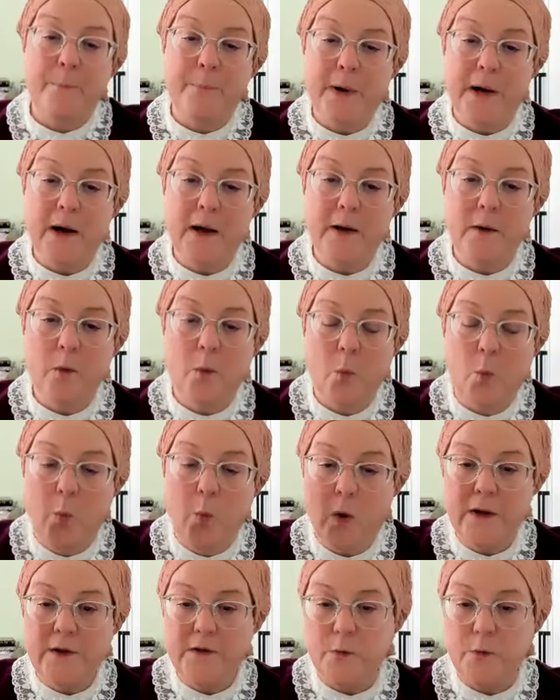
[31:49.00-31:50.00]
But
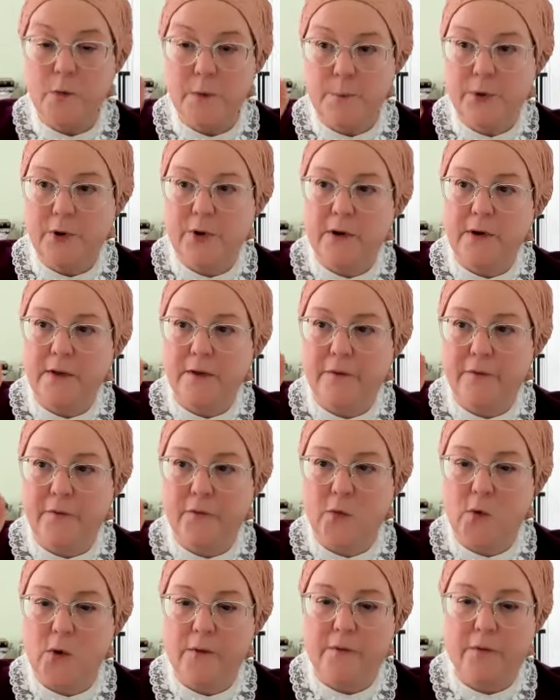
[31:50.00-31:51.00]
what do we put at the
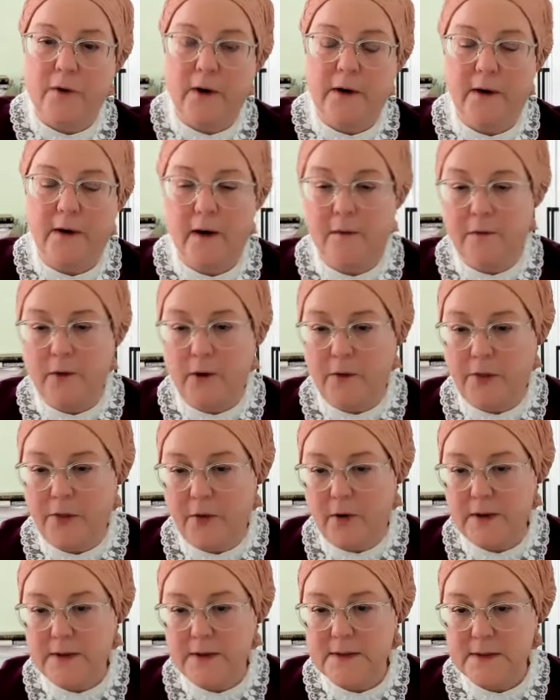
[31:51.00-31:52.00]
forefront of our
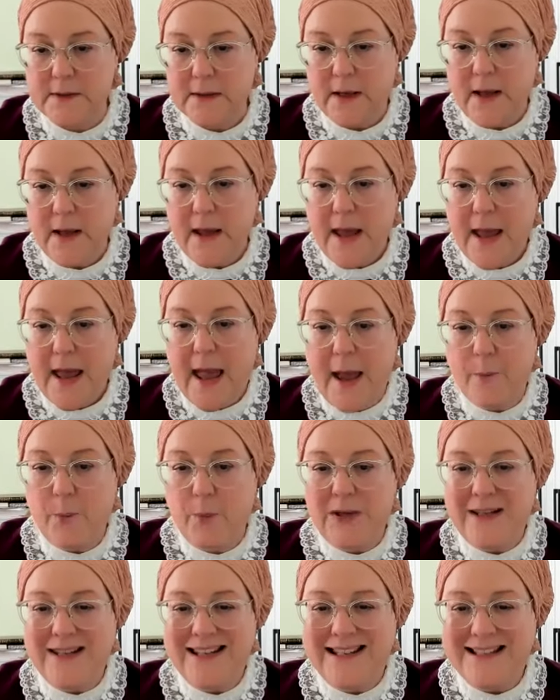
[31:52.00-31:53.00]
thoughts? And
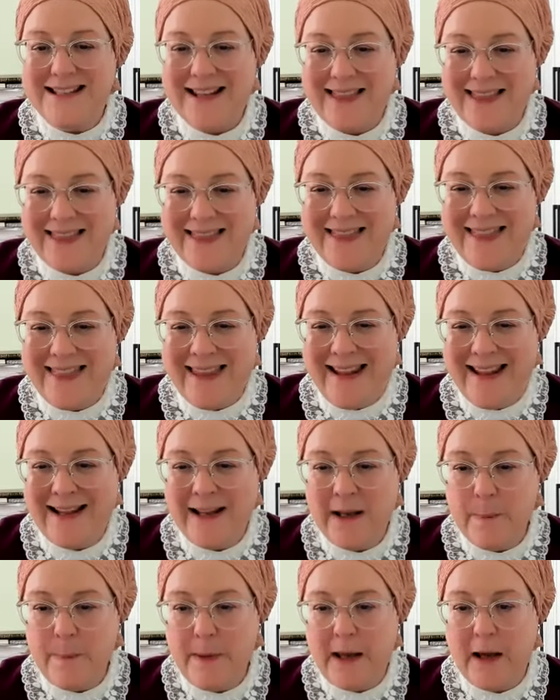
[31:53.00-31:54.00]
we need to
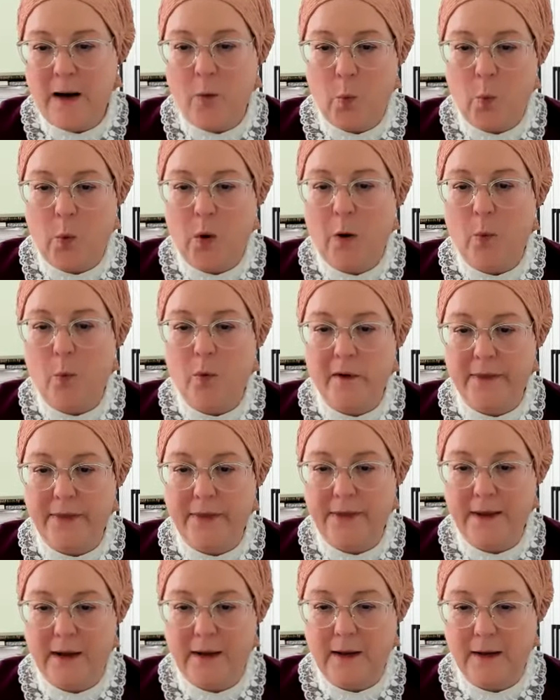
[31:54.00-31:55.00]
think about what we're
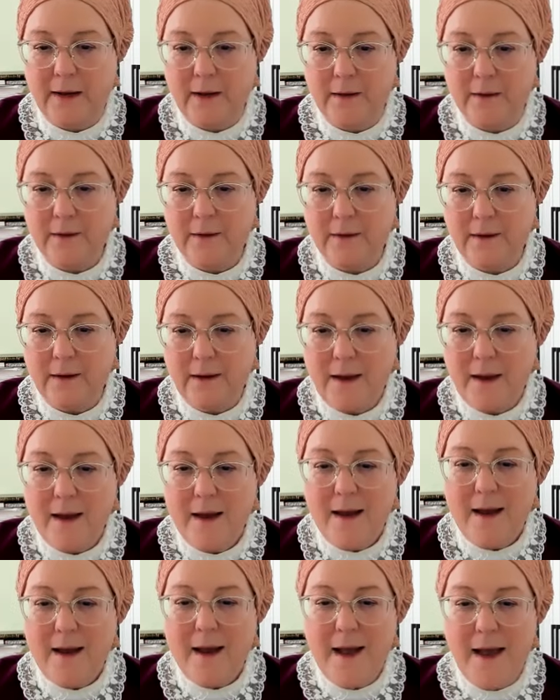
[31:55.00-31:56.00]
thinking.
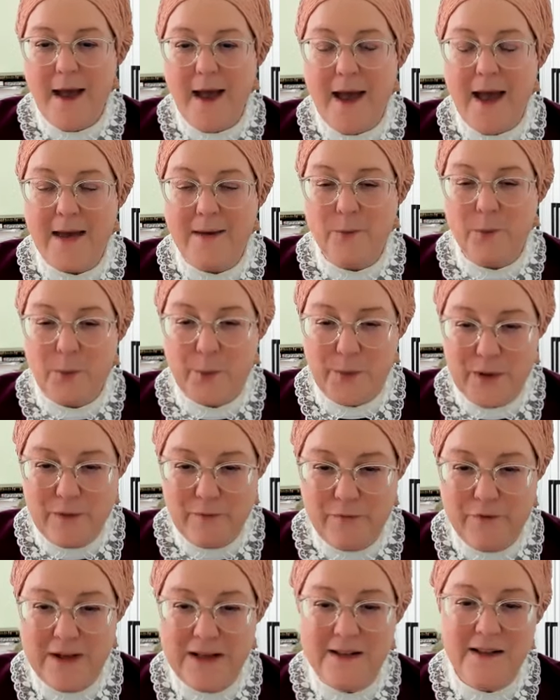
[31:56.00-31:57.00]
And when
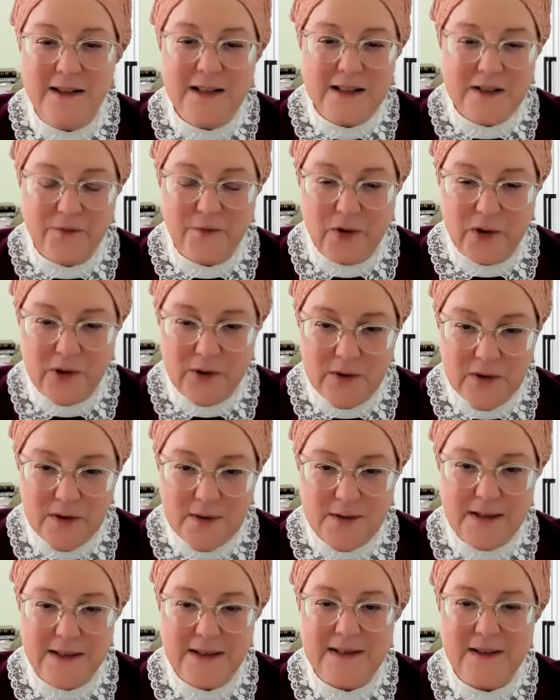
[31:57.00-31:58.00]
we read this
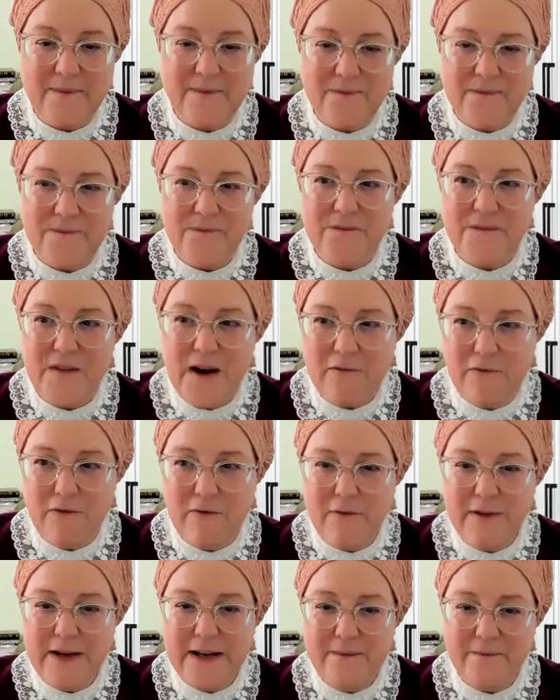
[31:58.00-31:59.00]
verse, it's a
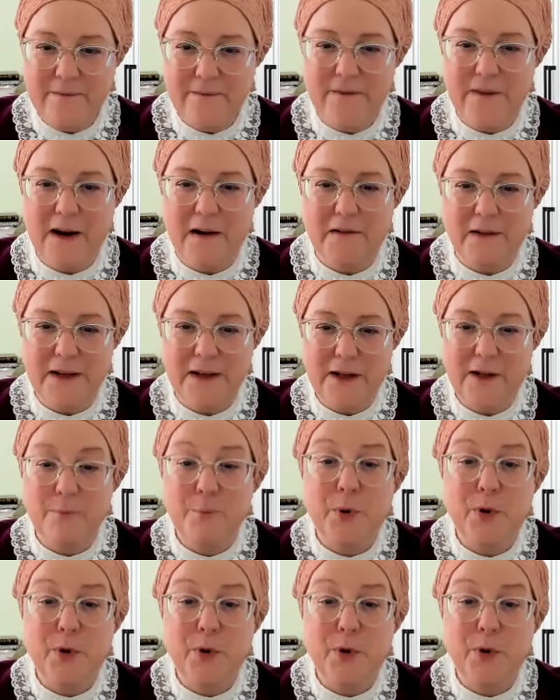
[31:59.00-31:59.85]
very, very,